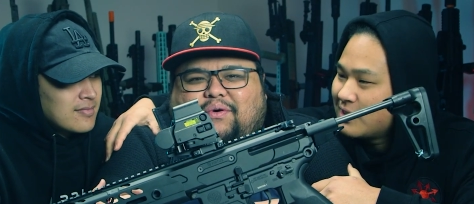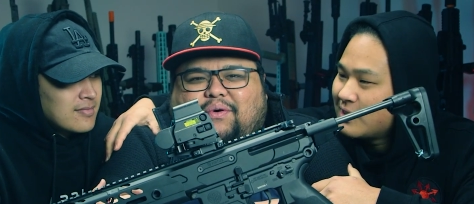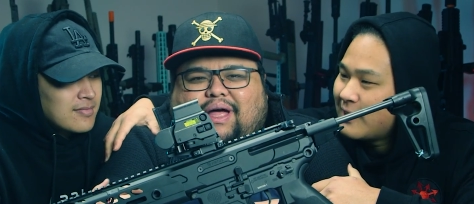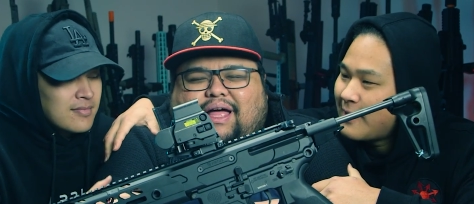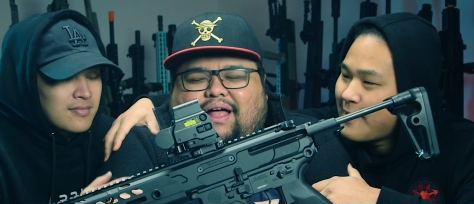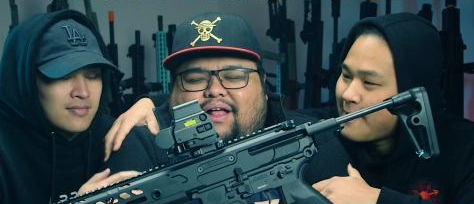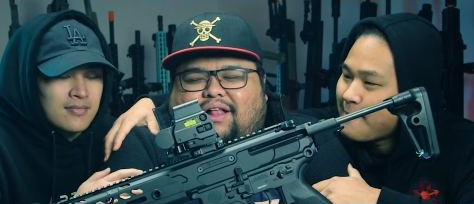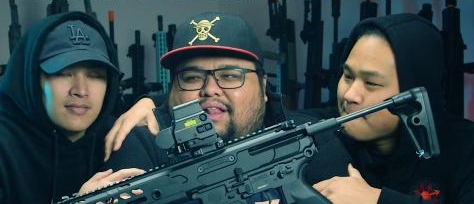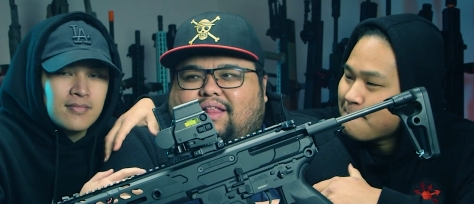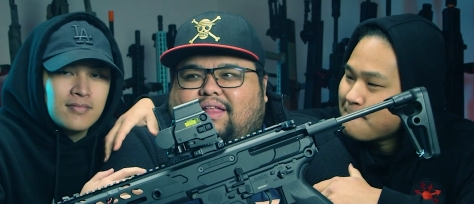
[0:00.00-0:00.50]

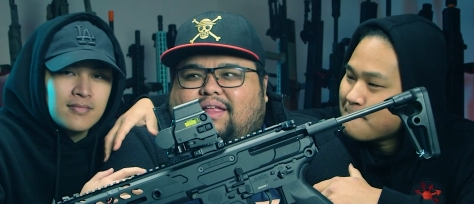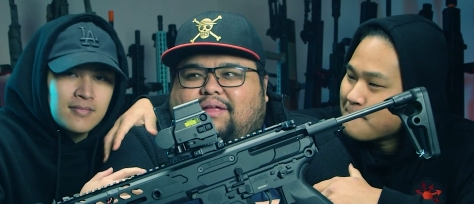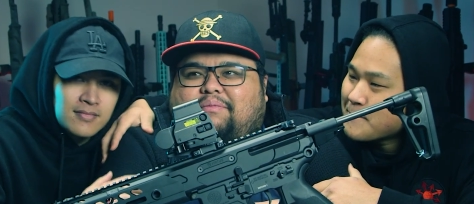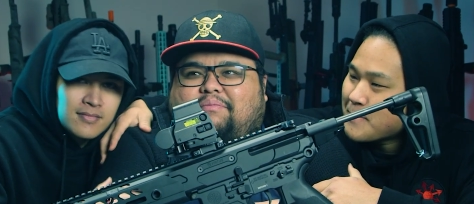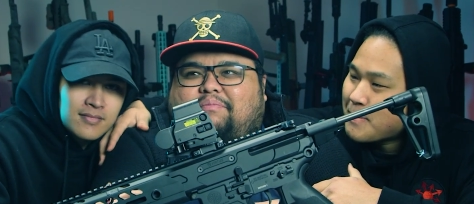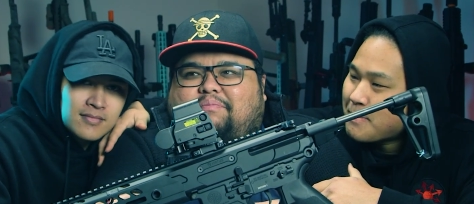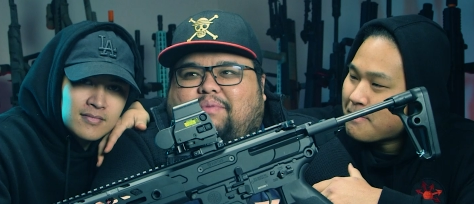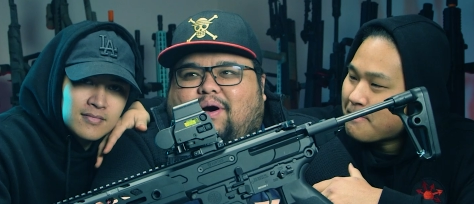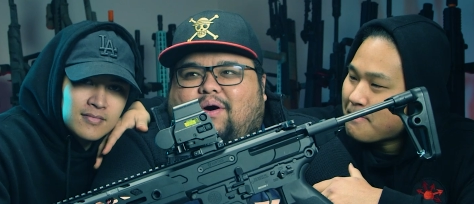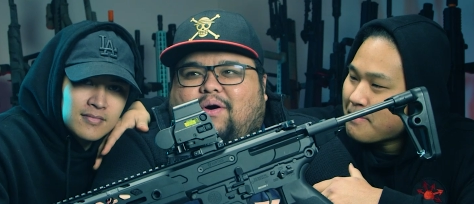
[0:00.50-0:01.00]
Speaker 1: Well,
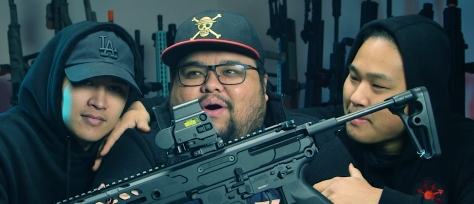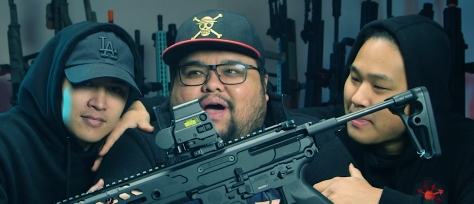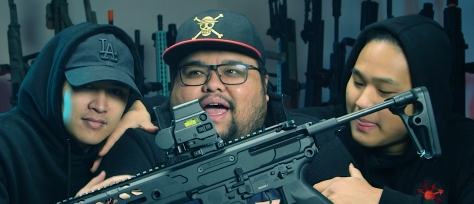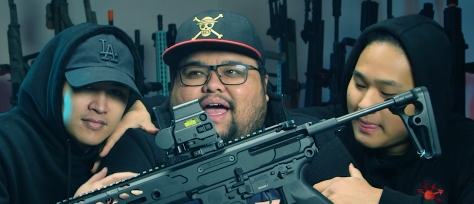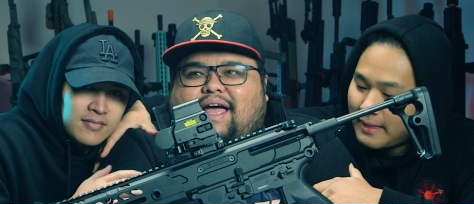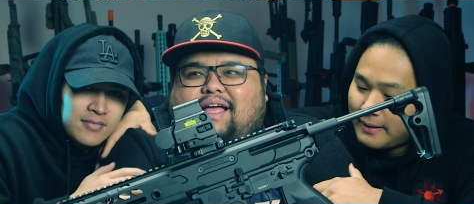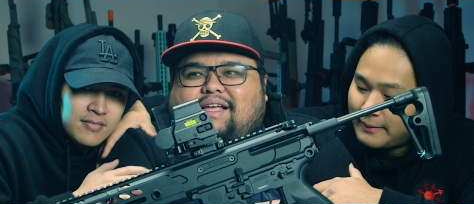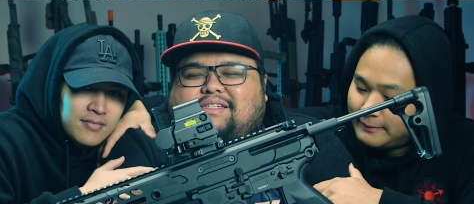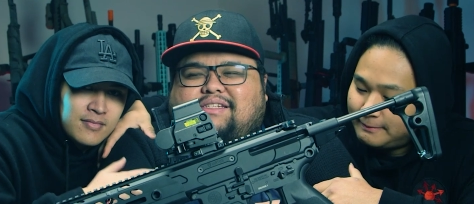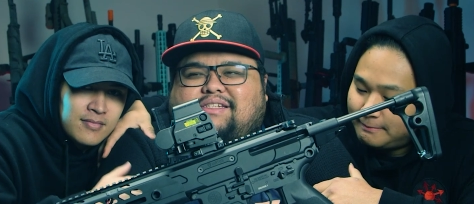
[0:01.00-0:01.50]

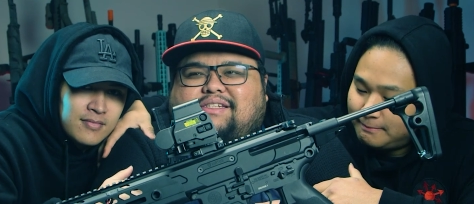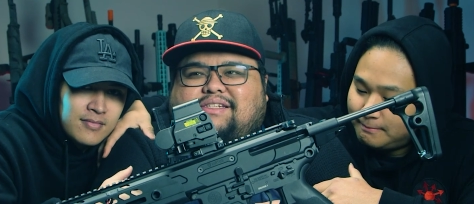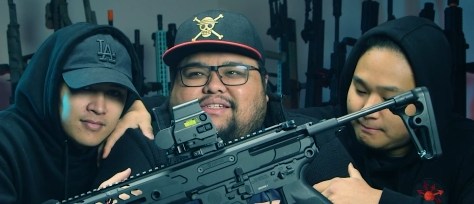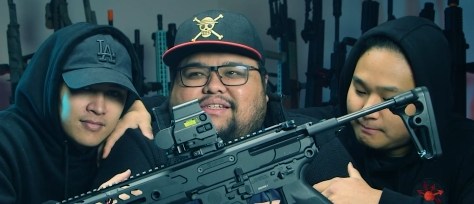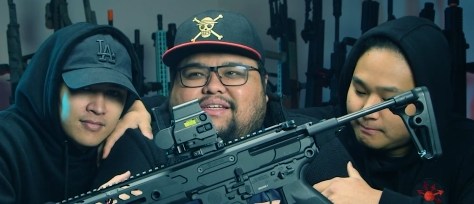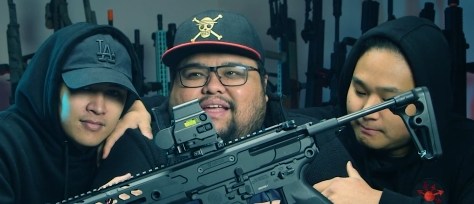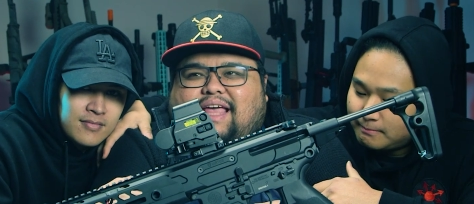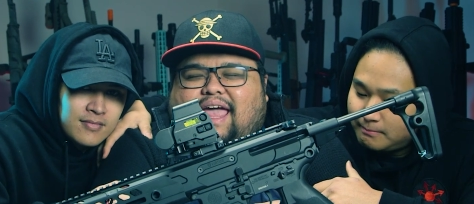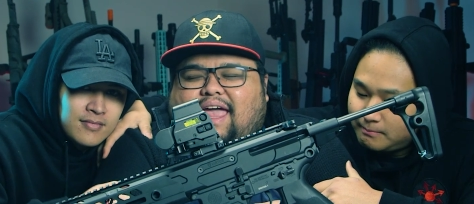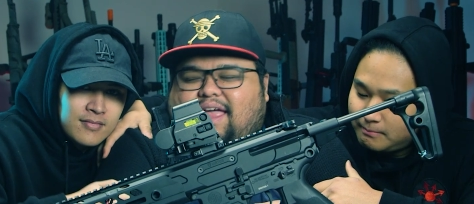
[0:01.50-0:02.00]
Boaz
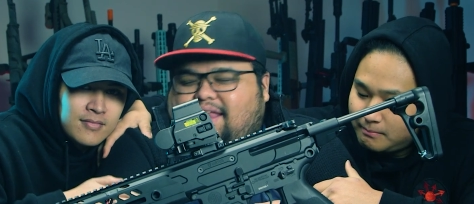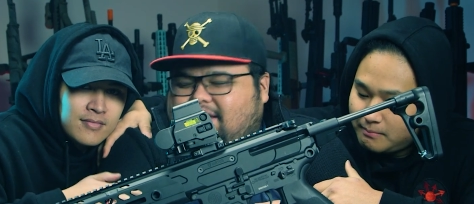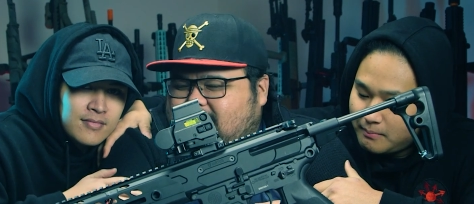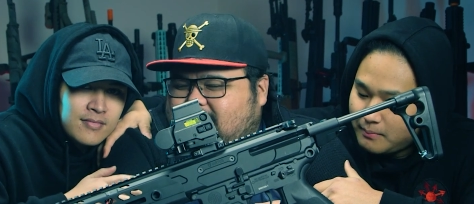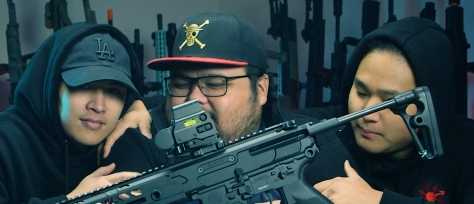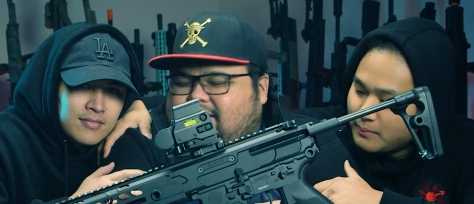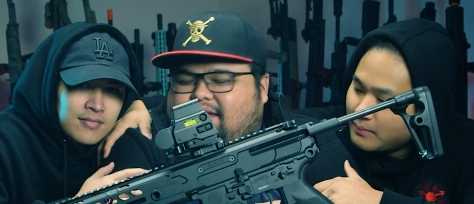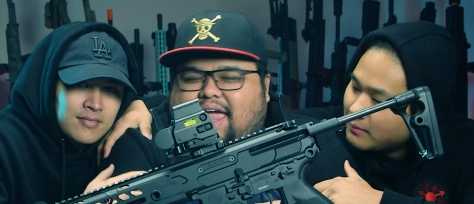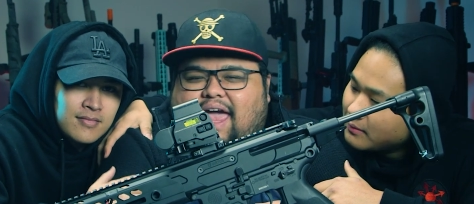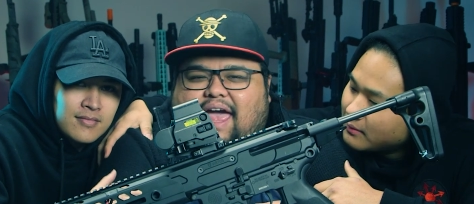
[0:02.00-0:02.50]
and
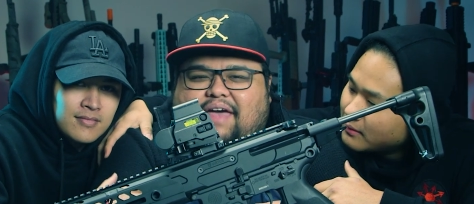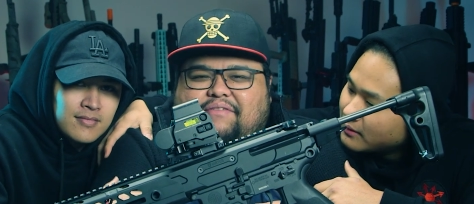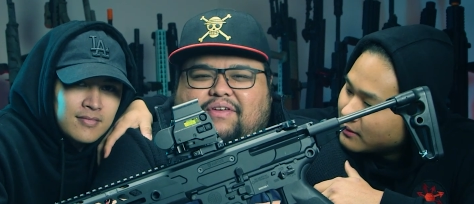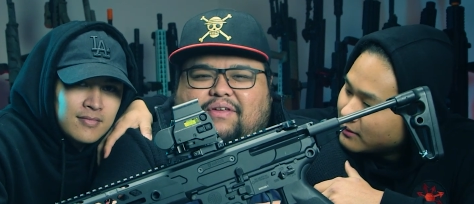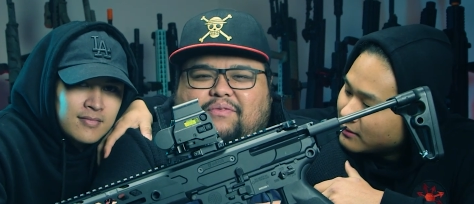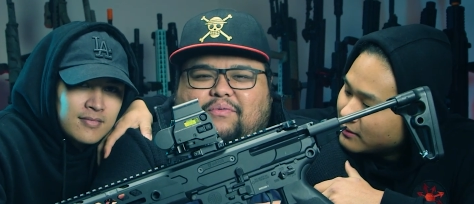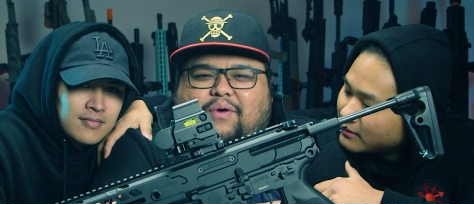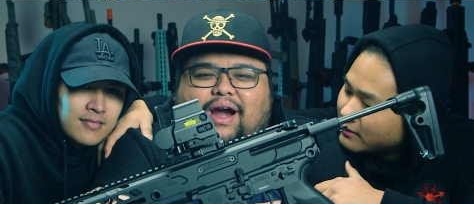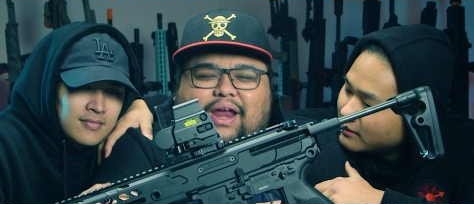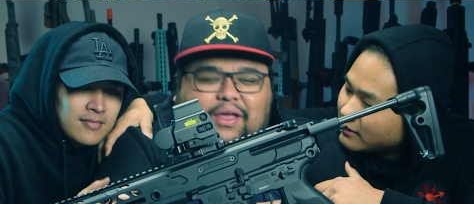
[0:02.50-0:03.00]

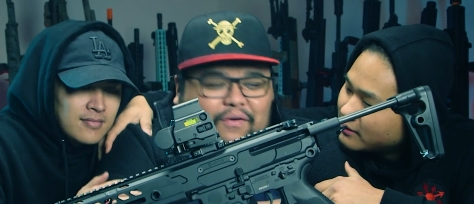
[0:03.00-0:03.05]
Kevin, why are